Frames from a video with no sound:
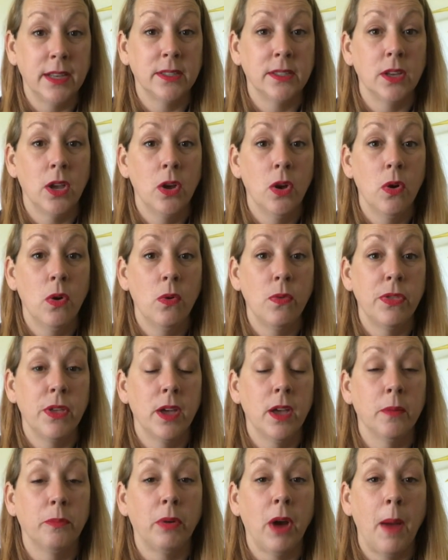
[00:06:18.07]
so
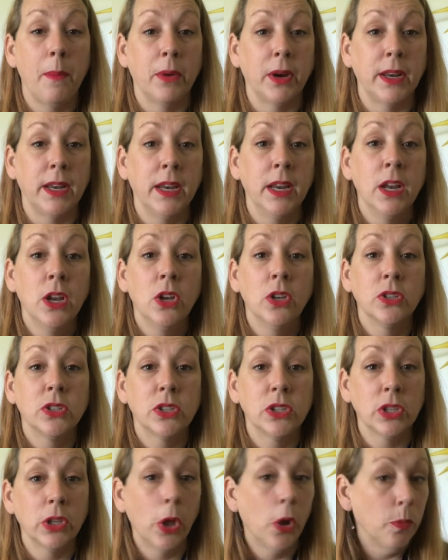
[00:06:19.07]
the property
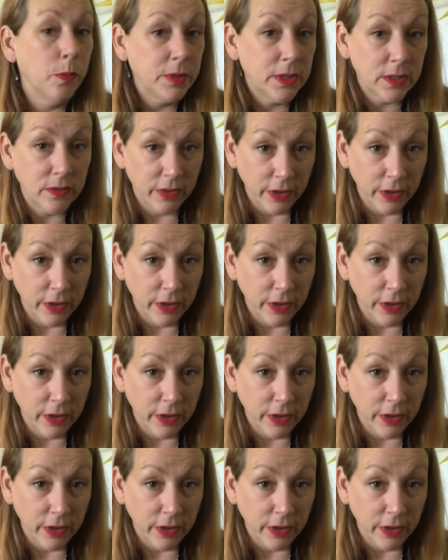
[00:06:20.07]
slopes